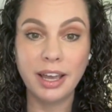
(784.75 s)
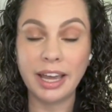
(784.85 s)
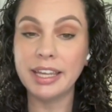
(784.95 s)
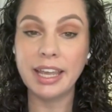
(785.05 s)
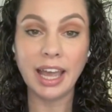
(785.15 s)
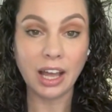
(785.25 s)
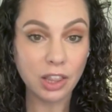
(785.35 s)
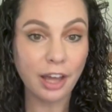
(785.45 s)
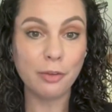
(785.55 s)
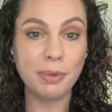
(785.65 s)
I think a
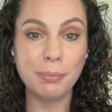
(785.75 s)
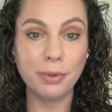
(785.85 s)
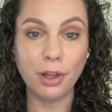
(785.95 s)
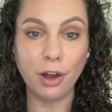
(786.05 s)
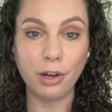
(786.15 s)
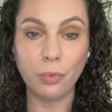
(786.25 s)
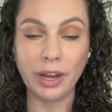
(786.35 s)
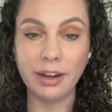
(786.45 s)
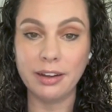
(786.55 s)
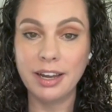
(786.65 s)
lot of people are
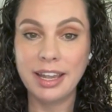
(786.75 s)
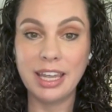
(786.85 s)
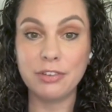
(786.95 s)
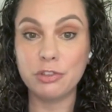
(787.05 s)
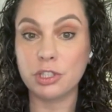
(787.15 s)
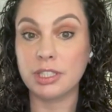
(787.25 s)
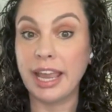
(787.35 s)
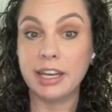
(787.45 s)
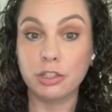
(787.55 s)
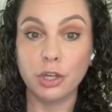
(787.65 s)
aware, even just
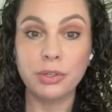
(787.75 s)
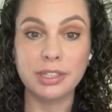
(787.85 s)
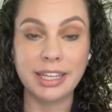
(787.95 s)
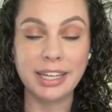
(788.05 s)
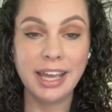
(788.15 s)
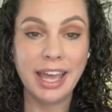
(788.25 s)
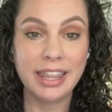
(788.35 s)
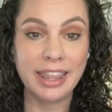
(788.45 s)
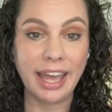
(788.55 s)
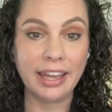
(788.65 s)
anecdotally,
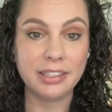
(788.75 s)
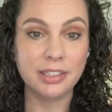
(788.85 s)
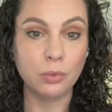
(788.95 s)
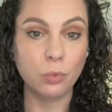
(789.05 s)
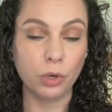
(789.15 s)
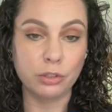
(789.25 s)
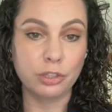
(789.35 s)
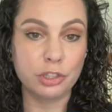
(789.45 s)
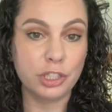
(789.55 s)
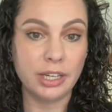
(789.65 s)
that world
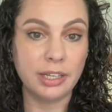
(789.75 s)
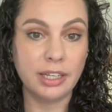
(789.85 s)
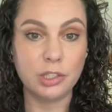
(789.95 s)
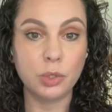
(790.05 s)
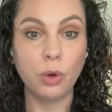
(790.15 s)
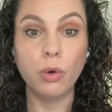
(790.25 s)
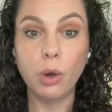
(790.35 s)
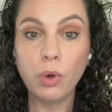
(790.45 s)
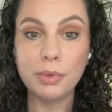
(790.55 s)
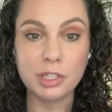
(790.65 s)
Christianity is, quote,
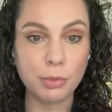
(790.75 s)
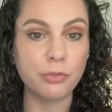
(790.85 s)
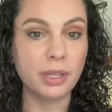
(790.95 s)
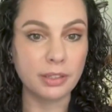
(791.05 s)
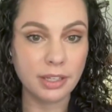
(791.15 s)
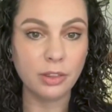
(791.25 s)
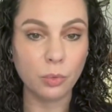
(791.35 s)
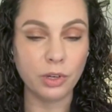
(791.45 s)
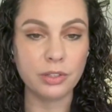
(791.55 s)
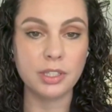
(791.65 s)
a women's movement, in
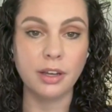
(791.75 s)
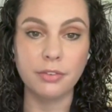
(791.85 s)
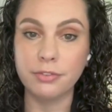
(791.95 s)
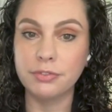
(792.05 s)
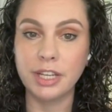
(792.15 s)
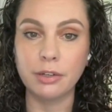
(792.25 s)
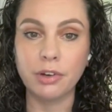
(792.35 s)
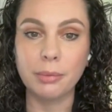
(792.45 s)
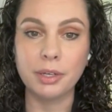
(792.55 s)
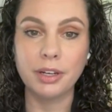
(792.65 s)
the words of Dana
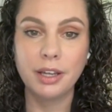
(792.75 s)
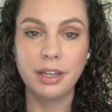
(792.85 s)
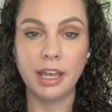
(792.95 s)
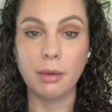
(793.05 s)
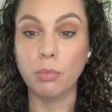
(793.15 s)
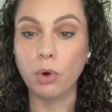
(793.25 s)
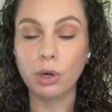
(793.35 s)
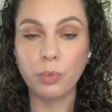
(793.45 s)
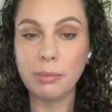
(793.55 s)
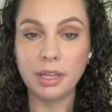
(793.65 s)
Robert, that
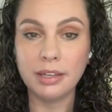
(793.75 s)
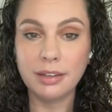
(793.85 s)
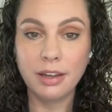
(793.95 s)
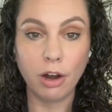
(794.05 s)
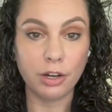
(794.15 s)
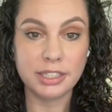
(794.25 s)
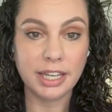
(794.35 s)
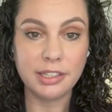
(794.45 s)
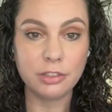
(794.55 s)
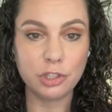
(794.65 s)
more women are
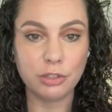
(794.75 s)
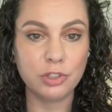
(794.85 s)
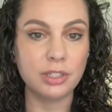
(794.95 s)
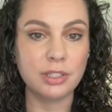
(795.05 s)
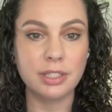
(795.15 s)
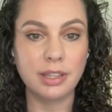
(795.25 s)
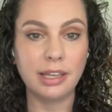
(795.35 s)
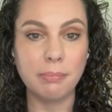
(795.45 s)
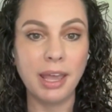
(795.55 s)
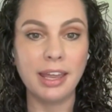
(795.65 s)
attending churches
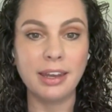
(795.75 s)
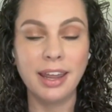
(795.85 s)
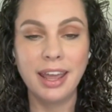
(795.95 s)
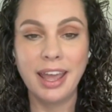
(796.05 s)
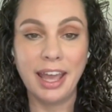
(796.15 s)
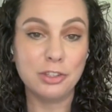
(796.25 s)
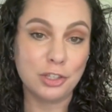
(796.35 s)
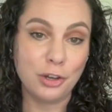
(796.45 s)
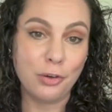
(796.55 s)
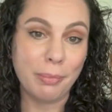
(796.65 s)
than men. And
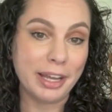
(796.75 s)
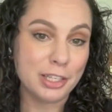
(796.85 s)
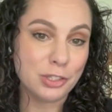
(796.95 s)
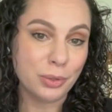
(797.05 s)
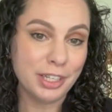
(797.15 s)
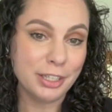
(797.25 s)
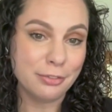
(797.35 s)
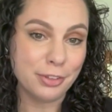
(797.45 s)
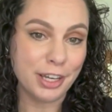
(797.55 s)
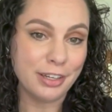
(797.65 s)
so my historian
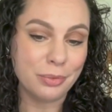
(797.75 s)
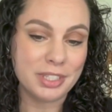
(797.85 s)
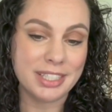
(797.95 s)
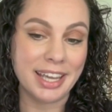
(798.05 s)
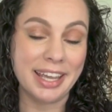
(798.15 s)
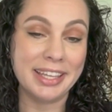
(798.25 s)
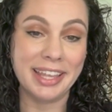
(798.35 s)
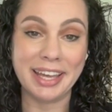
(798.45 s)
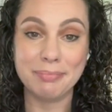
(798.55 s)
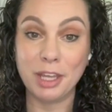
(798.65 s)
friend was saying
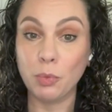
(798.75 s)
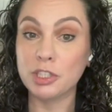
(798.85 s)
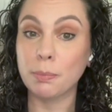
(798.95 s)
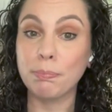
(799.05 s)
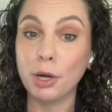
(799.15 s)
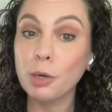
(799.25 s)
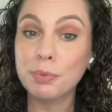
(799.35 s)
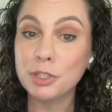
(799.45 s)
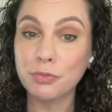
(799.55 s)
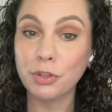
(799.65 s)
that it was a
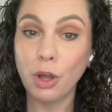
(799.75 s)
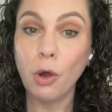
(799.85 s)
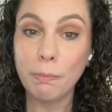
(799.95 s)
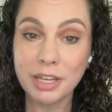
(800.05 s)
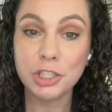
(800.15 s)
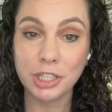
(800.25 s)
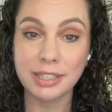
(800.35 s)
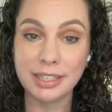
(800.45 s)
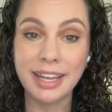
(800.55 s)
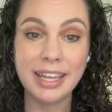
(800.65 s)
purposeful
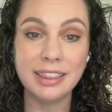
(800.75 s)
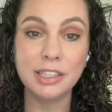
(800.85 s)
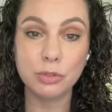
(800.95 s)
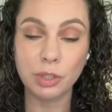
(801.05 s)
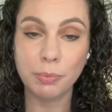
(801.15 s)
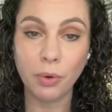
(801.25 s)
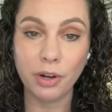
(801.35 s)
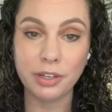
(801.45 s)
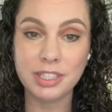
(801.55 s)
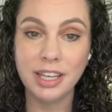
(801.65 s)
omission in these
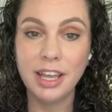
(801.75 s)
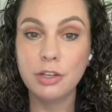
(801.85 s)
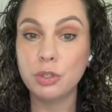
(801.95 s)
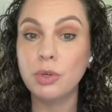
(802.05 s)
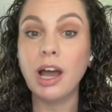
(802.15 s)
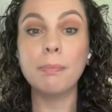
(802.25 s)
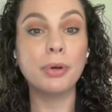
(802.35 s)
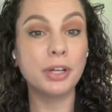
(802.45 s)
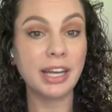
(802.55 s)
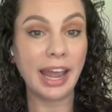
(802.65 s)
reports to
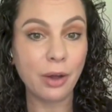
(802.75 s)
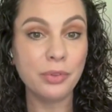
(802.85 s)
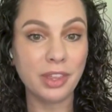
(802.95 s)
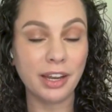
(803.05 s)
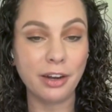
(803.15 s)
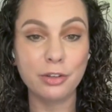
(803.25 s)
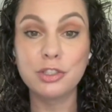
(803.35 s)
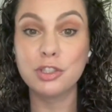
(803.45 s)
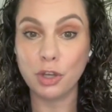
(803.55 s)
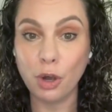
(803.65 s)
not put it out there
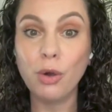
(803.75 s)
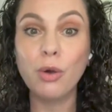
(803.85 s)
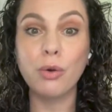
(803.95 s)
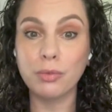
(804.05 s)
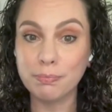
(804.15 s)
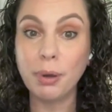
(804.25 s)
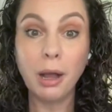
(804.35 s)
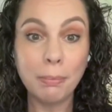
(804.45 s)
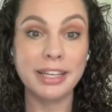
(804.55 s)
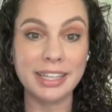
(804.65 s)
so
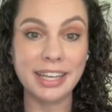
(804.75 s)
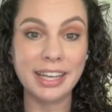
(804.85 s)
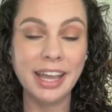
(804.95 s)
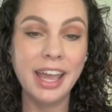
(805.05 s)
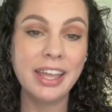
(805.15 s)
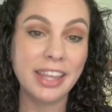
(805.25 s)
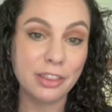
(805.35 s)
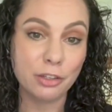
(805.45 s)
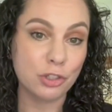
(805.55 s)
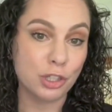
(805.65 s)
publicly
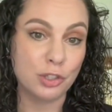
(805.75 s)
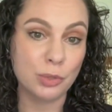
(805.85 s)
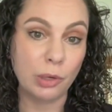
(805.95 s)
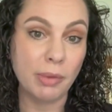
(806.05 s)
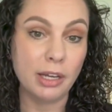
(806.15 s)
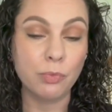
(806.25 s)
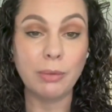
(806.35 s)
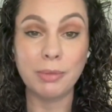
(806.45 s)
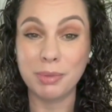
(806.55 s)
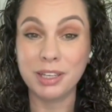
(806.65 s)
that their churches were made of
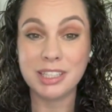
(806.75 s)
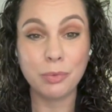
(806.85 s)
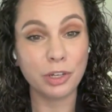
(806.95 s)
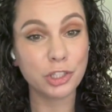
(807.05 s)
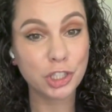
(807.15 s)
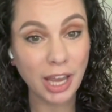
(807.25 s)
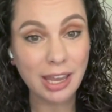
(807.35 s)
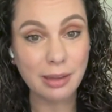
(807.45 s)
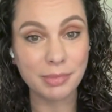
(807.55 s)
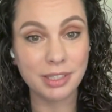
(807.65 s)
women because they were
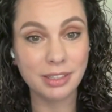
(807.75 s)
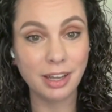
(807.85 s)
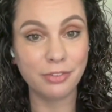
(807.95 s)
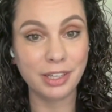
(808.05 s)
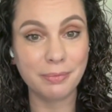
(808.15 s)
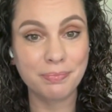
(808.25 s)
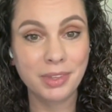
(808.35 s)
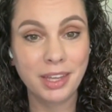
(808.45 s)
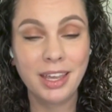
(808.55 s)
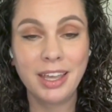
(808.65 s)
ashamed of it.
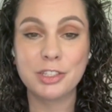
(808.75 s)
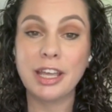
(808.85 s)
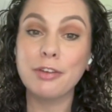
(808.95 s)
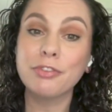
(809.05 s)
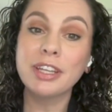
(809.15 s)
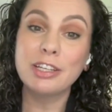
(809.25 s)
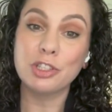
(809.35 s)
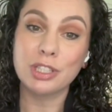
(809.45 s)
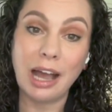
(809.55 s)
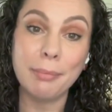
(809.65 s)
So that really
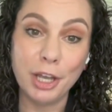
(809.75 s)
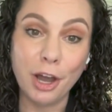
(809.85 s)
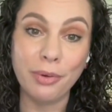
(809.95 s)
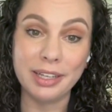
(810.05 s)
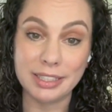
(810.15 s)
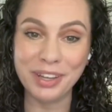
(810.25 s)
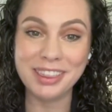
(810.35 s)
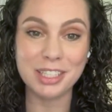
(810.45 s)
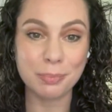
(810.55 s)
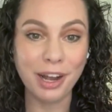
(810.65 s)
just got me going
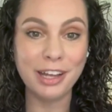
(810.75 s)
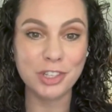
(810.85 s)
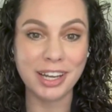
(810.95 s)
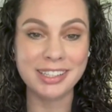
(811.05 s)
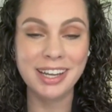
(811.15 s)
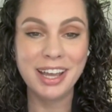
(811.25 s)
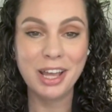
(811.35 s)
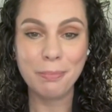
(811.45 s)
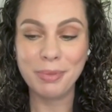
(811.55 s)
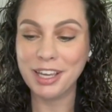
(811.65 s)
with this project,
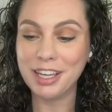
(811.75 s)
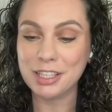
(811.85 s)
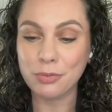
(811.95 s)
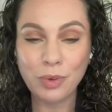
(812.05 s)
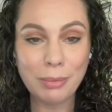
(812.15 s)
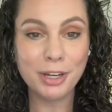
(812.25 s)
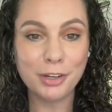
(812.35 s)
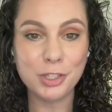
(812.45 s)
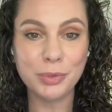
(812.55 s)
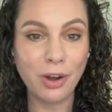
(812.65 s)
because if women
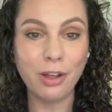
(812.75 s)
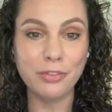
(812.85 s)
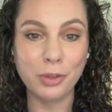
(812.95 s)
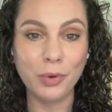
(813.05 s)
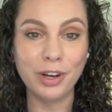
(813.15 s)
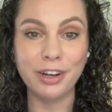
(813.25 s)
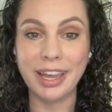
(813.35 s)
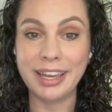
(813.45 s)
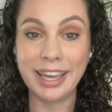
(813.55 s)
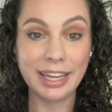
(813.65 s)
are doing all of the
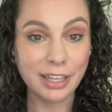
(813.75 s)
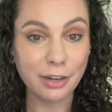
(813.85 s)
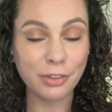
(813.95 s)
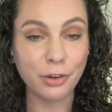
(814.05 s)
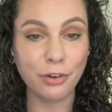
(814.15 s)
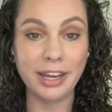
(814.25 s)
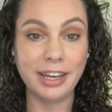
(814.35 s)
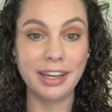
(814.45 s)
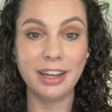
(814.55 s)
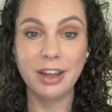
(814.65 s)
work and getting none of the
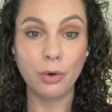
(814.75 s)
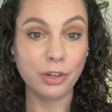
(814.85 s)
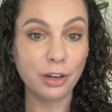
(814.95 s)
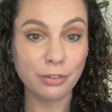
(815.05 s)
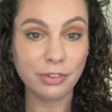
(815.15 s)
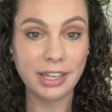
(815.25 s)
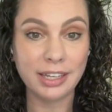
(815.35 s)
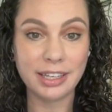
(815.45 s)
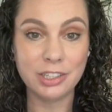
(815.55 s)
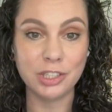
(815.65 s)
credit or none of the
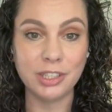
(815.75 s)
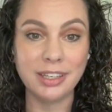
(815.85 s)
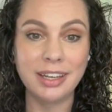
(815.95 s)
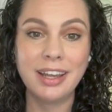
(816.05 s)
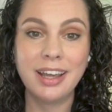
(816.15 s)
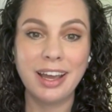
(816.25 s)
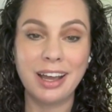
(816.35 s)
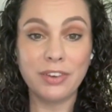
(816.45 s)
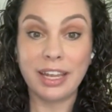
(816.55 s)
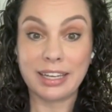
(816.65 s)
recognition or
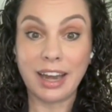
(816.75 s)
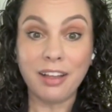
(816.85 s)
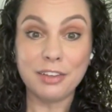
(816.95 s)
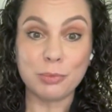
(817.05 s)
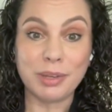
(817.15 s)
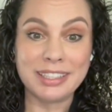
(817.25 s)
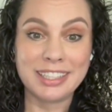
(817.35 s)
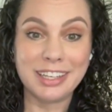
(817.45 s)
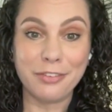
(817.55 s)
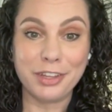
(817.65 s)
even acknowledgement
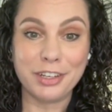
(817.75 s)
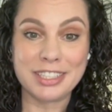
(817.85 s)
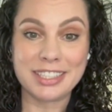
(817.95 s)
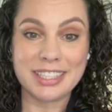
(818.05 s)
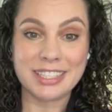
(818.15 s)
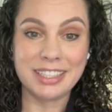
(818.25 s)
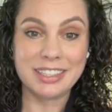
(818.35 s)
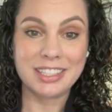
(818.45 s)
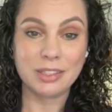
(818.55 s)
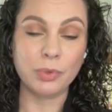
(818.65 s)
of their
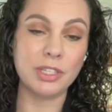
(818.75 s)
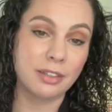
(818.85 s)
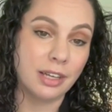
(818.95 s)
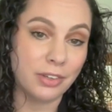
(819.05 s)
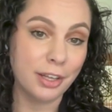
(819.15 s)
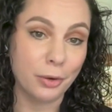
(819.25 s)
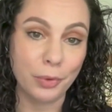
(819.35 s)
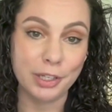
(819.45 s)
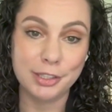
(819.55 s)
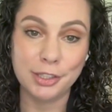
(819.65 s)
existence, we still have a lot of
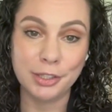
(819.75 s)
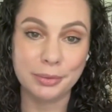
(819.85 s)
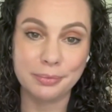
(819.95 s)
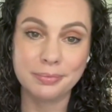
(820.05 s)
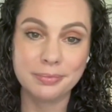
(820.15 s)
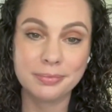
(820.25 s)
work to do.